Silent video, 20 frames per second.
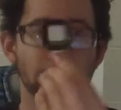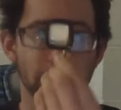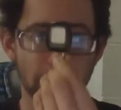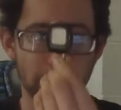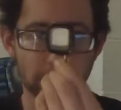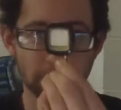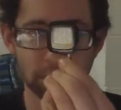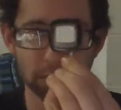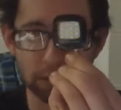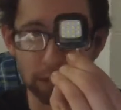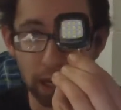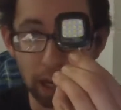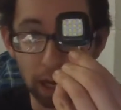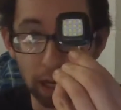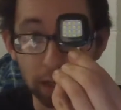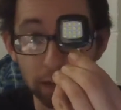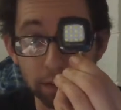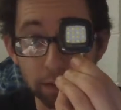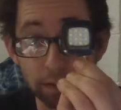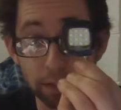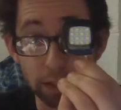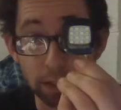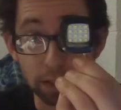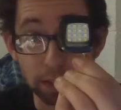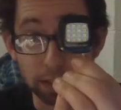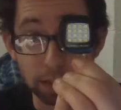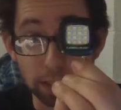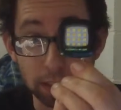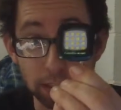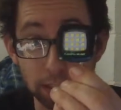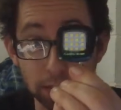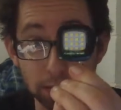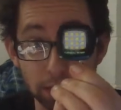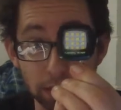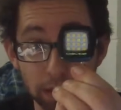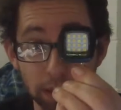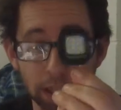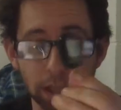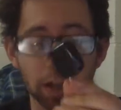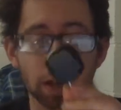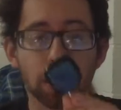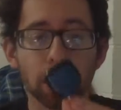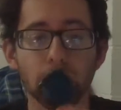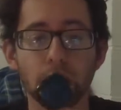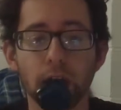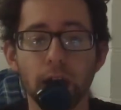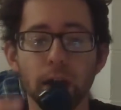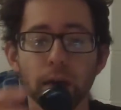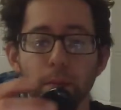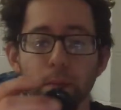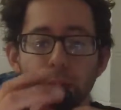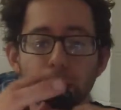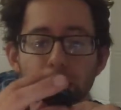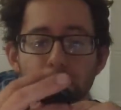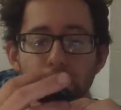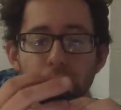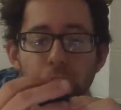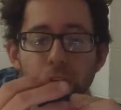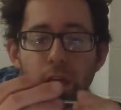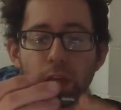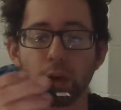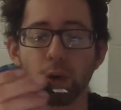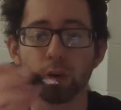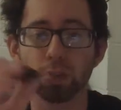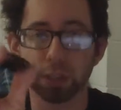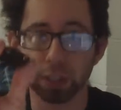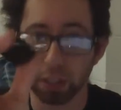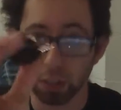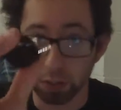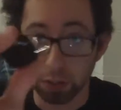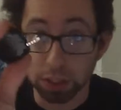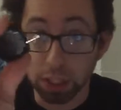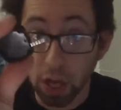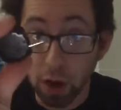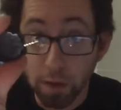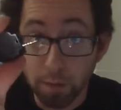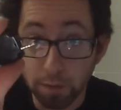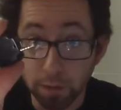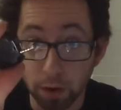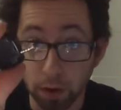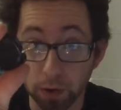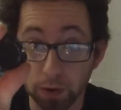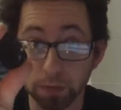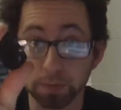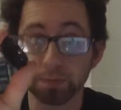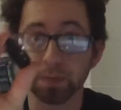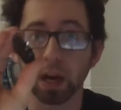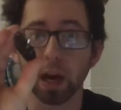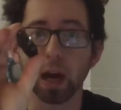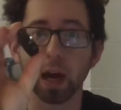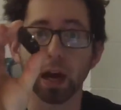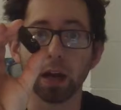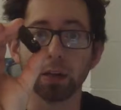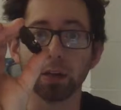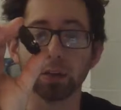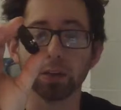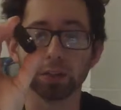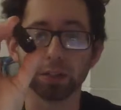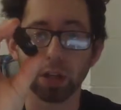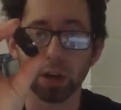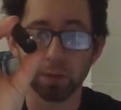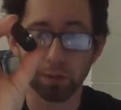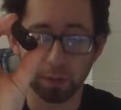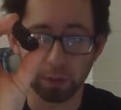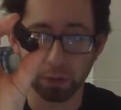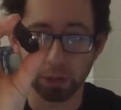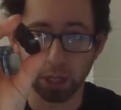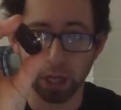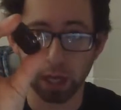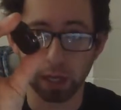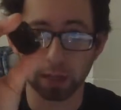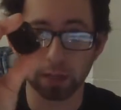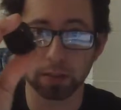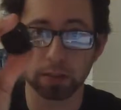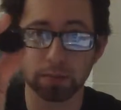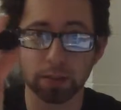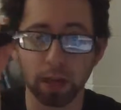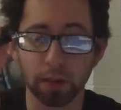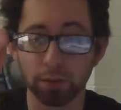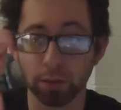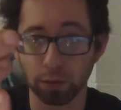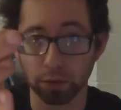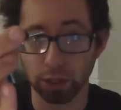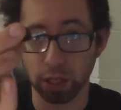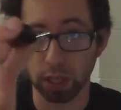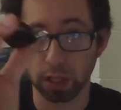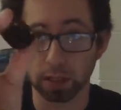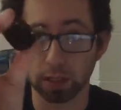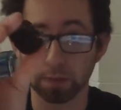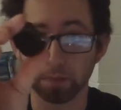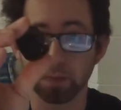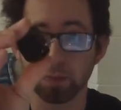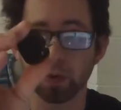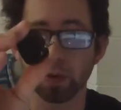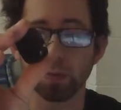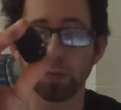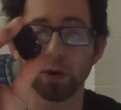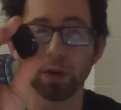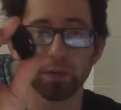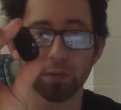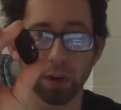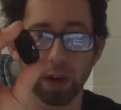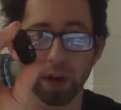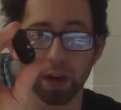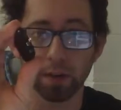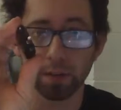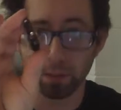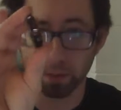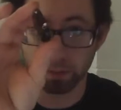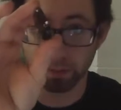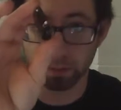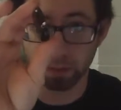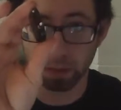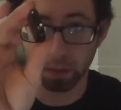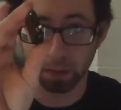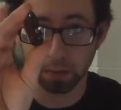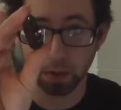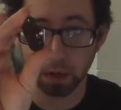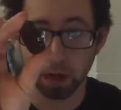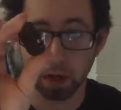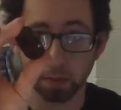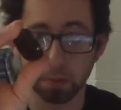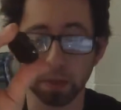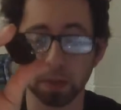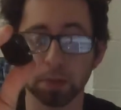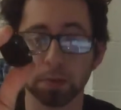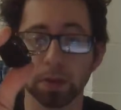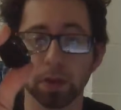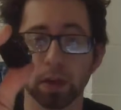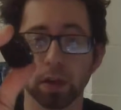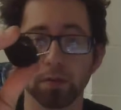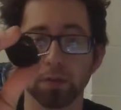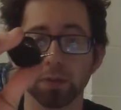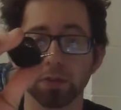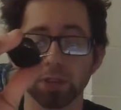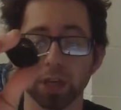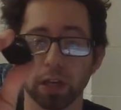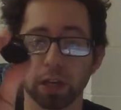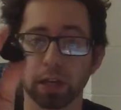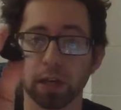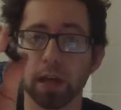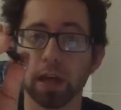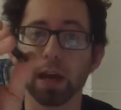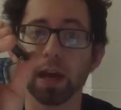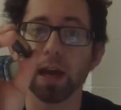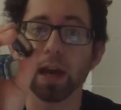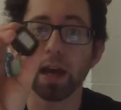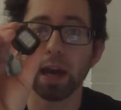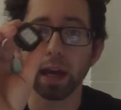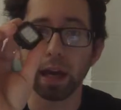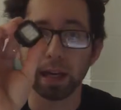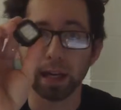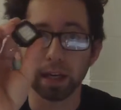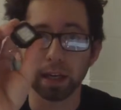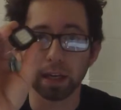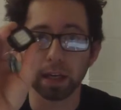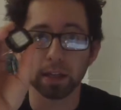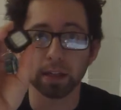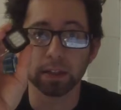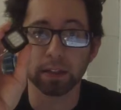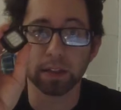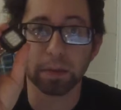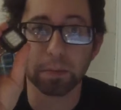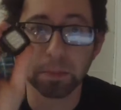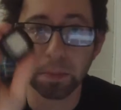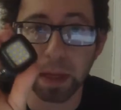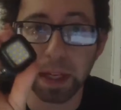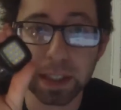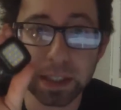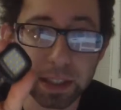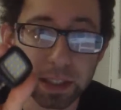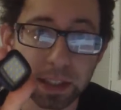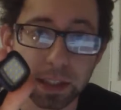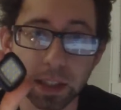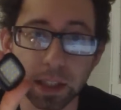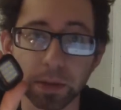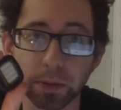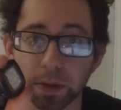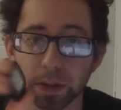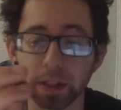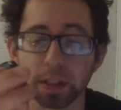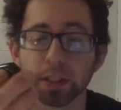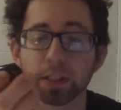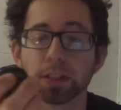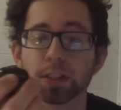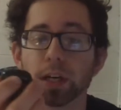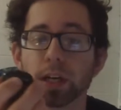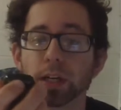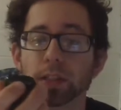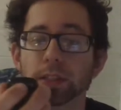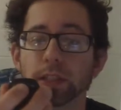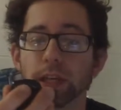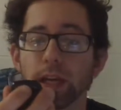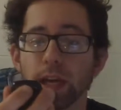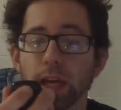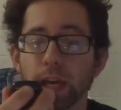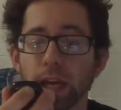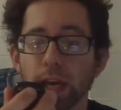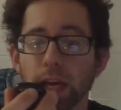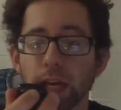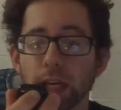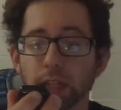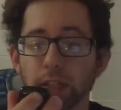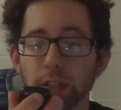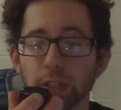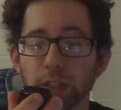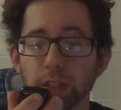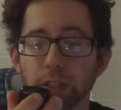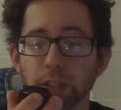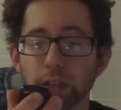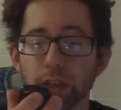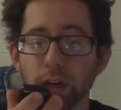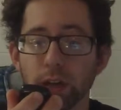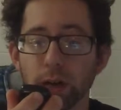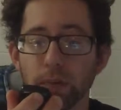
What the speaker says: this little guy, you can see this right here, basically it goes in your cell phone, on your cell phone jack, headphone jack, 3.5 millimeter headphone jack. And basically what this does, it's just,